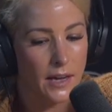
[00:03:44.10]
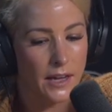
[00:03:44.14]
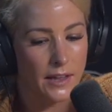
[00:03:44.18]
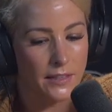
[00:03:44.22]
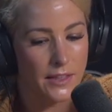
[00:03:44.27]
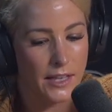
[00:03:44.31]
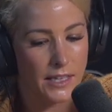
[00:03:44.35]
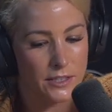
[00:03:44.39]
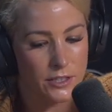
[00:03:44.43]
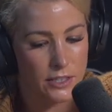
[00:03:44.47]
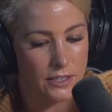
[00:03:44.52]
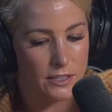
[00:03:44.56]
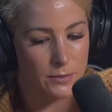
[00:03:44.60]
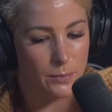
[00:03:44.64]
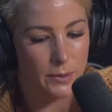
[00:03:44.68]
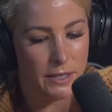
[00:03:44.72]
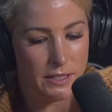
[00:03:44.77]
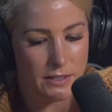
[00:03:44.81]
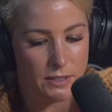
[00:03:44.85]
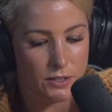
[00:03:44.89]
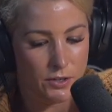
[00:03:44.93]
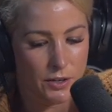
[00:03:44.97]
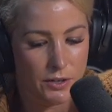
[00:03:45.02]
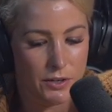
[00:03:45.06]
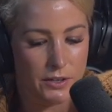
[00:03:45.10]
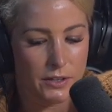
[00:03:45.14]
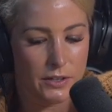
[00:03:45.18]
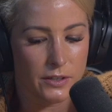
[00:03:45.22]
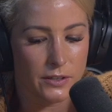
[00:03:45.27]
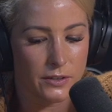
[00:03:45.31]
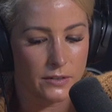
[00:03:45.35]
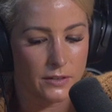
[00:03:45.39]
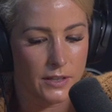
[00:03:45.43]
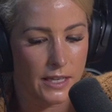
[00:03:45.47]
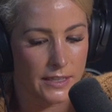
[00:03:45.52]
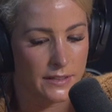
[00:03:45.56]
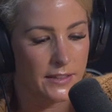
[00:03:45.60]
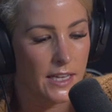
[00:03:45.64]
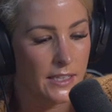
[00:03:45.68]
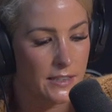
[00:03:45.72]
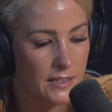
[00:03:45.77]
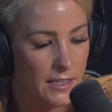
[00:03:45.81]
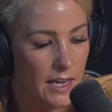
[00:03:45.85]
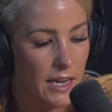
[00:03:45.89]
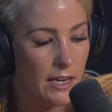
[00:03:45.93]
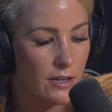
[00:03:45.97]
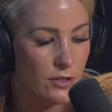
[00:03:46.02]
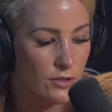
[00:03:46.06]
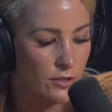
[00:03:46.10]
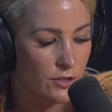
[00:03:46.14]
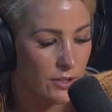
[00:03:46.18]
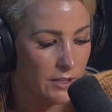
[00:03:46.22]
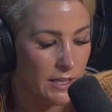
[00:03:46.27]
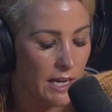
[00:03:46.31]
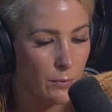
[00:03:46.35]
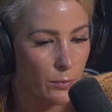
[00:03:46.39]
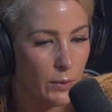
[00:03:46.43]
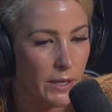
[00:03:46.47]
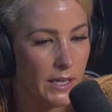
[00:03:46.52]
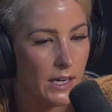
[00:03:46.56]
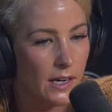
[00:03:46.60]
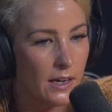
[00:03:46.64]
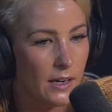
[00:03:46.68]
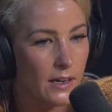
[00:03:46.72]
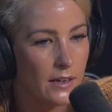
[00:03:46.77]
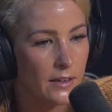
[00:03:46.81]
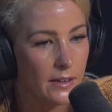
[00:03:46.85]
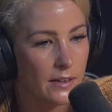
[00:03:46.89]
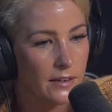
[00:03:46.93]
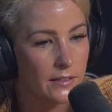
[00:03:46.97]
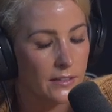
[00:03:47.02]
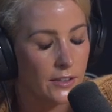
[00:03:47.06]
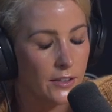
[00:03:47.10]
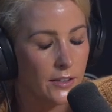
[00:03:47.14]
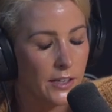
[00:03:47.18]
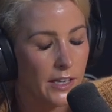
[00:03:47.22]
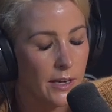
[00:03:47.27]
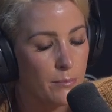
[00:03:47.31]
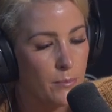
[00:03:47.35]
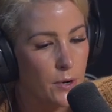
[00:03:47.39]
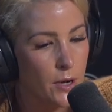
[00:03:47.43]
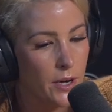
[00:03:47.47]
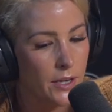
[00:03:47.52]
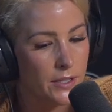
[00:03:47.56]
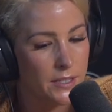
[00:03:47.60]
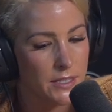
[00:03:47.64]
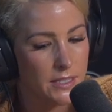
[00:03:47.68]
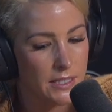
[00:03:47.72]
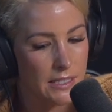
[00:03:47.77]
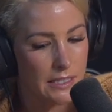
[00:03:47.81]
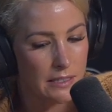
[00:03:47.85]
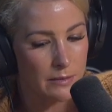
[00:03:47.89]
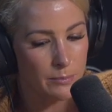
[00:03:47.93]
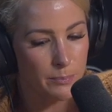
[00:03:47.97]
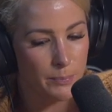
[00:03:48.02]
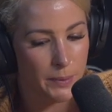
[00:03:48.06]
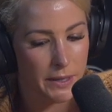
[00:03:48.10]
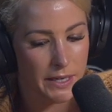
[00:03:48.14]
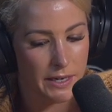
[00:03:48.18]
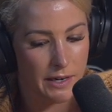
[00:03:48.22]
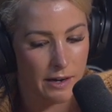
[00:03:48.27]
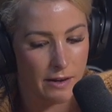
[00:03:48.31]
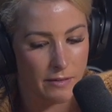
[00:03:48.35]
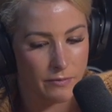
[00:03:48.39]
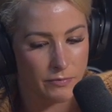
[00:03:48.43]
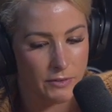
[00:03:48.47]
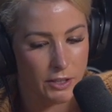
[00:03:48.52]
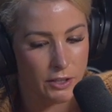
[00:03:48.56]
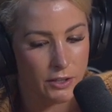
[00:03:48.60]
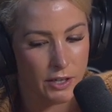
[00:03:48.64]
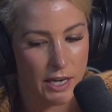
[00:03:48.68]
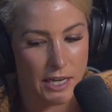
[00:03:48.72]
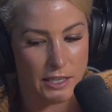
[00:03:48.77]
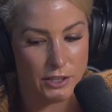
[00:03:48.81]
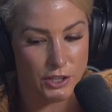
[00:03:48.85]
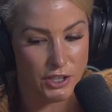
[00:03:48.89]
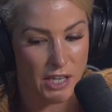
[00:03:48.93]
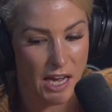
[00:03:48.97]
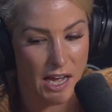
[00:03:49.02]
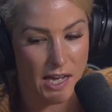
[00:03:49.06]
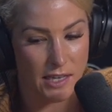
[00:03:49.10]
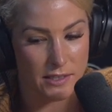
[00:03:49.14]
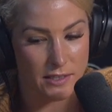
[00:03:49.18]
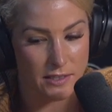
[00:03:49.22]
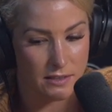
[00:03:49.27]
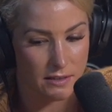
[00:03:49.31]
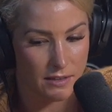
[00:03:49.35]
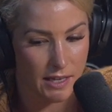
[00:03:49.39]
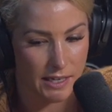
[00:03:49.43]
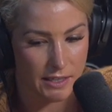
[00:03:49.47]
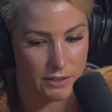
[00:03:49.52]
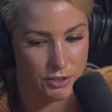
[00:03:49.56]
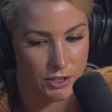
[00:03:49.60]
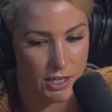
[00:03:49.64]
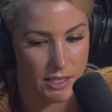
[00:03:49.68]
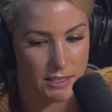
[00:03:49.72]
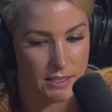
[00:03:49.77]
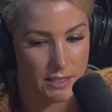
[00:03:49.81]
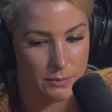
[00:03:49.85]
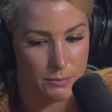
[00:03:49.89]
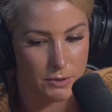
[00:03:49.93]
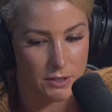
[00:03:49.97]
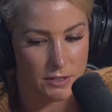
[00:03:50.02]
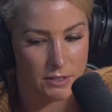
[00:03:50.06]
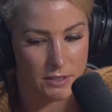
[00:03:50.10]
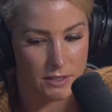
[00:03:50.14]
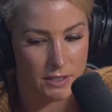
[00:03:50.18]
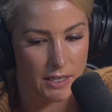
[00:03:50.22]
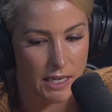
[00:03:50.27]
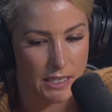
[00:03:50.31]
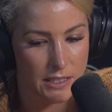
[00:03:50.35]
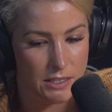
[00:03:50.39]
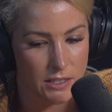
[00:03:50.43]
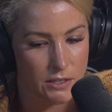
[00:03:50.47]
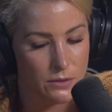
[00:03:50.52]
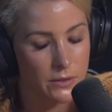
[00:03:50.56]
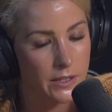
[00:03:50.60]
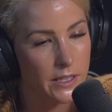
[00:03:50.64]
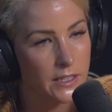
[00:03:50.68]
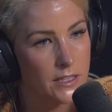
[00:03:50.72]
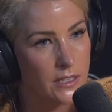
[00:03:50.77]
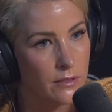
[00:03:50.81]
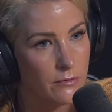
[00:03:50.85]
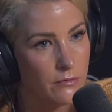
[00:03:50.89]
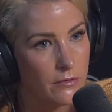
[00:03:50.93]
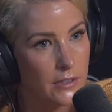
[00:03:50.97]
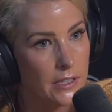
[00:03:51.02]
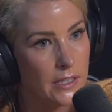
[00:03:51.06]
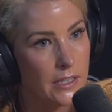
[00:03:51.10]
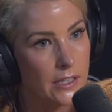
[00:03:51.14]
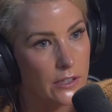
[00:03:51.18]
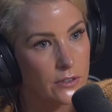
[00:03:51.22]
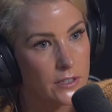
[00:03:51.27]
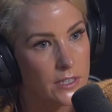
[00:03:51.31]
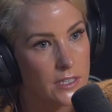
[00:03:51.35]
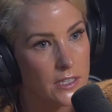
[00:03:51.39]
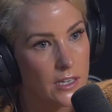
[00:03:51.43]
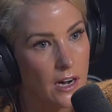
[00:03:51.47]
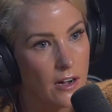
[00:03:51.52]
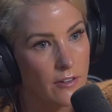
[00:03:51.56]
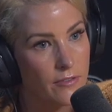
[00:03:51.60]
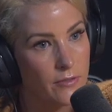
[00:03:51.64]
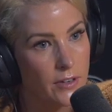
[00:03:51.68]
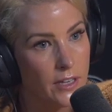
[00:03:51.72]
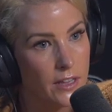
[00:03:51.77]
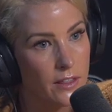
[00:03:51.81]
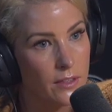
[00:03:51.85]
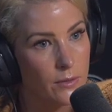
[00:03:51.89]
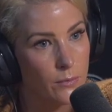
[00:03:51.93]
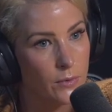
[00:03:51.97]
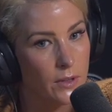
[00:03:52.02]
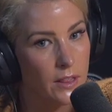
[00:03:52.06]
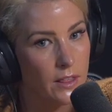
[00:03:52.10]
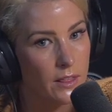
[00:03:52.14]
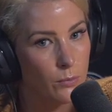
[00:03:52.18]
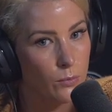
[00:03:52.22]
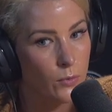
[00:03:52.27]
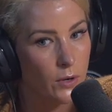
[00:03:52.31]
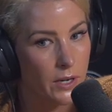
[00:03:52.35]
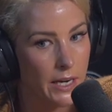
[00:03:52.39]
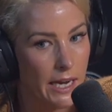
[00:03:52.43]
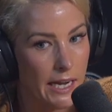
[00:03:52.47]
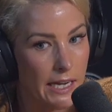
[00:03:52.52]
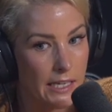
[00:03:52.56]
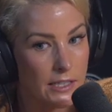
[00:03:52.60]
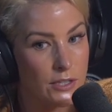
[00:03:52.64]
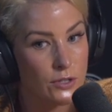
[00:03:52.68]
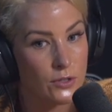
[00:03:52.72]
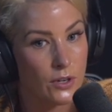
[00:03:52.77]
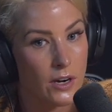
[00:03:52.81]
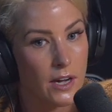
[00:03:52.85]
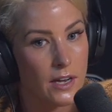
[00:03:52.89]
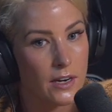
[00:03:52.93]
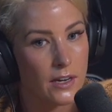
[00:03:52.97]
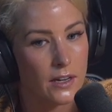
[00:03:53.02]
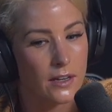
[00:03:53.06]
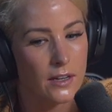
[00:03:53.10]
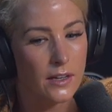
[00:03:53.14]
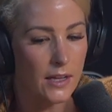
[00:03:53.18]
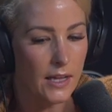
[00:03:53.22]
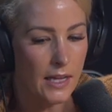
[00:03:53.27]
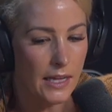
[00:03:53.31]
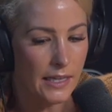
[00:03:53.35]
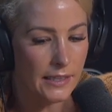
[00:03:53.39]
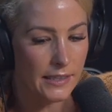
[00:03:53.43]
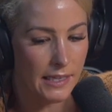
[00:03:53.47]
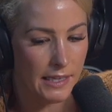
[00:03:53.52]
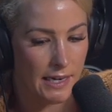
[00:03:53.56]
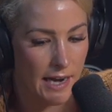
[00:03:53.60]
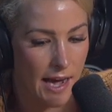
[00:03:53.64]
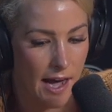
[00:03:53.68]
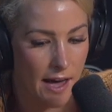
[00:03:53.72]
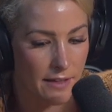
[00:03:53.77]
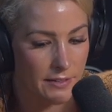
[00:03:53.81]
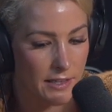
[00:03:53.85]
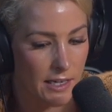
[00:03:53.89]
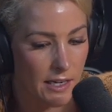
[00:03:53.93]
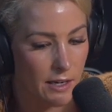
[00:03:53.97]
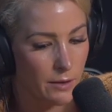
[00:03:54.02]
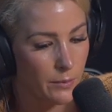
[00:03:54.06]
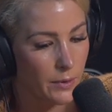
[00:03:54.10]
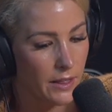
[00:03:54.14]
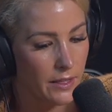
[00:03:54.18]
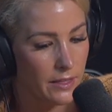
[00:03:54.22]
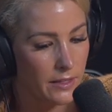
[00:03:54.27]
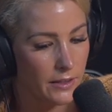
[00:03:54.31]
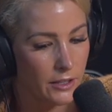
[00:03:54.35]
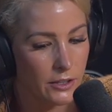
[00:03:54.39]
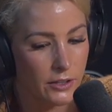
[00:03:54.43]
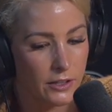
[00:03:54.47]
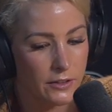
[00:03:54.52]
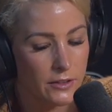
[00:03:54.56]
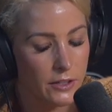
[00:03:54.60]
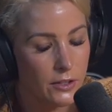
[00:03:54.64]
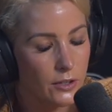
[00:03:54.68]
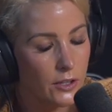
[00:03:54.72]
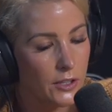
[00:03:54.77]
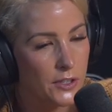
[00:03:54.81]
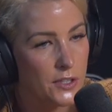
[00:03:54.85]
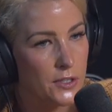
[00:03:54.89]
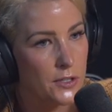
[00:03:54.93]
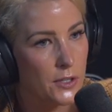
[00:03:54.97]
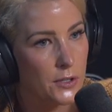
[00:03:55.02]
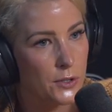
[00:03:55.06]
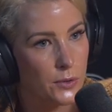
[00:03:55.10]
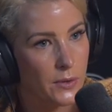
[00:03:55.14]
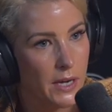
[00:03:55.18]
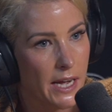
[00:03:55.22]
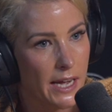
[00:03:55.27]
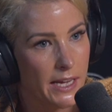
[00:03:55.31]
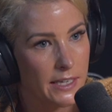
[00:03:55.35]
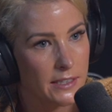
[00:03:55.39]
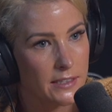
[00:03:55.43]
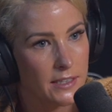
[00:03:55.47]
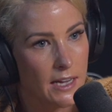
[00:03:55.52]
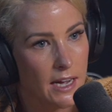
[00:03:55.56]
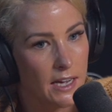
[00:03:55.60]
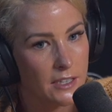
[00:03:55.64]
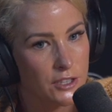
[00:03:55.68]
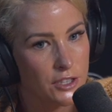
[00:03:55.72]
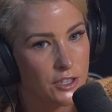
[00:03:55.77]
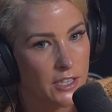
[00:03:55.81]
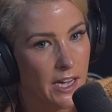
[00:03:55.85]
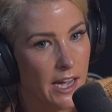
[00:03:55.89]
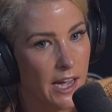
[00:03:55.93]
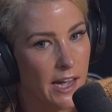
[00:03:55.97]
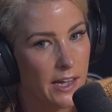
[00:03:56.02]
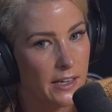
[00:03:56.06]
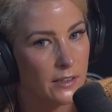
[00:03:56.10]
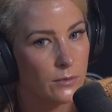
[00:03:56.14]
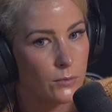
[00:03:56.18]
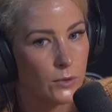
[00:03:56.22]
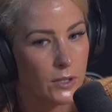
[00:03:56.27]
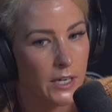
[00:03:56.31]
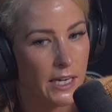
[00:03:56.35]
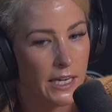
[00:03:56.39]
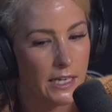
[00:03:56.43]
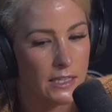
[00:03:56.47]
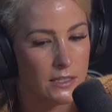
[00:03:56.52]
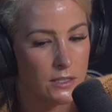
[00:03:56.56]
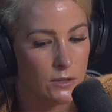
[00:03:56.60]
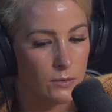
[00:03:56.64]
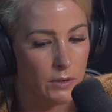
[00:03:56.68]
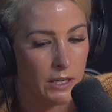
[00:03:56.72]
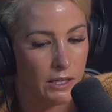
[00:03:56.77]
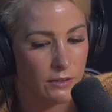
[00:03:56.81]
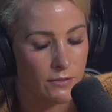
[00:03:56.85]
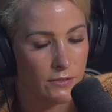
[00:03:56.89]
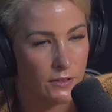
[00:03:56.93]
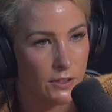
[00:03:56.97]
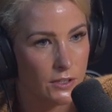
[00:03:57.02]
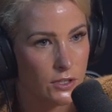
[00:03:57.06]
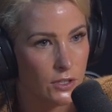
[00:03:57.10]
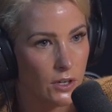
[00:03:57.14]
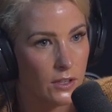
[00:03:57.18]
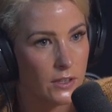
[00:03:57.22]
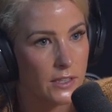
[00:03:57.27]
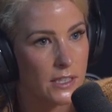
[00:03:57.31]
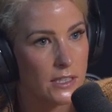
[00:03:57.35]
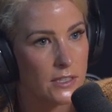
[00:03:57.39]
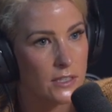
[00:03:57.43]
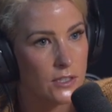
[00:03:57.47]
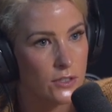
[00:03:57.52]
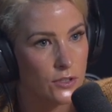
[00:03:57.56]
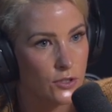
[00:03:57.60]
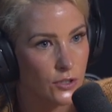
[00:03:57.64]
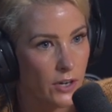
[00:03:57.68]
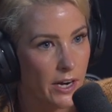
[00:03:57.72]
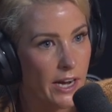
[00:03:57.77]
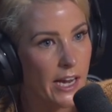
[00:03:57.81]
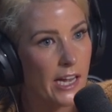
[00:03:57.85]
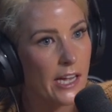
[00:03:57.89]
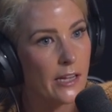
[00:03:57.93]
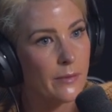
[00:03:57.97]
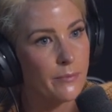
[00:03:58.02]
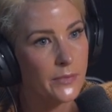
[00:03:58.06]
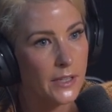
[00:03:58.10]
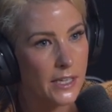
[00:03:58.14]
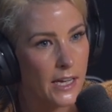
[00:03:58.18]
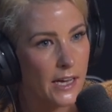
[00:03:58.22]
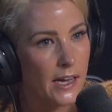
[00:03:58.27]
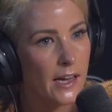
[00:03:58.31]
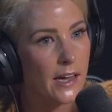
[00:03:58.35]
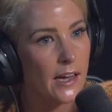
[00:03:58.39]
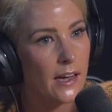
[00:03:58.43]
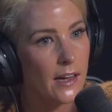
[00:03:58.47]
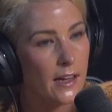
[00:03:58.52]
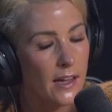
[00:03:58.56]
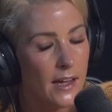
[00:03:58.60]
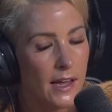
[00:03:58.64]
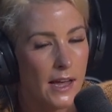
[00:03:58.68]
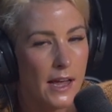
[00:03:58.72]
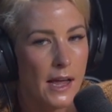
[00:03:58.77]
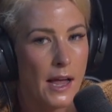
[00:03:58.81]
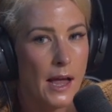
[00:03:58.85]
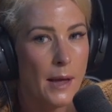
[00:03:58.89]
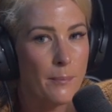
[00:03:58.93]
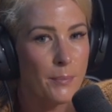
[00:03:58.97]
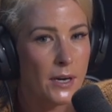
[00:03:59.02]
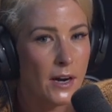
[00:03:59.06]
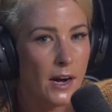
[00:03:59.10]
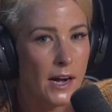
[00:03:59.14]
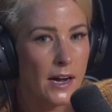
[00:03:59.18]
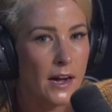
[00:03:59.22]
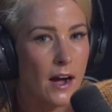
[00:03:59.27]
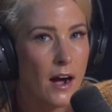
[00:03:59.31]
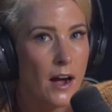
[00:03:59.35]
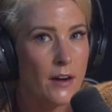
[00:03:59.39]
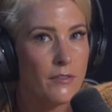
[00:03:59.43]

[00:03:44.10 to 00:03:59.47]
I think it's just we're so, like, that's the industry that we are, you know, immersed in. But, you know, and Chaz, like Chazzy Mostert, he's doing some really good stuff with what he's trying to get out there with, you know, the no social hate hashtag and what he's doing for Dolly's Dream. Yeah. But I